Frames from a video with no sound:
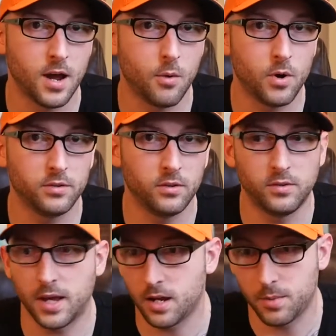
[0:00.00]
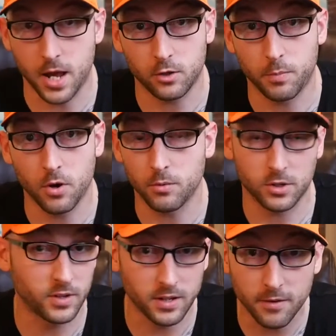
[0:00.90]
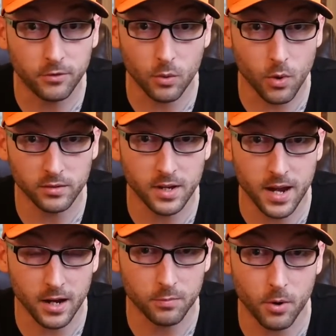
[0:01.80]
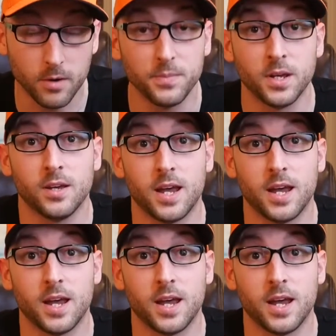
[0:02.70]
I wasn't saying I'm an expert because I definitely wasn't an expert.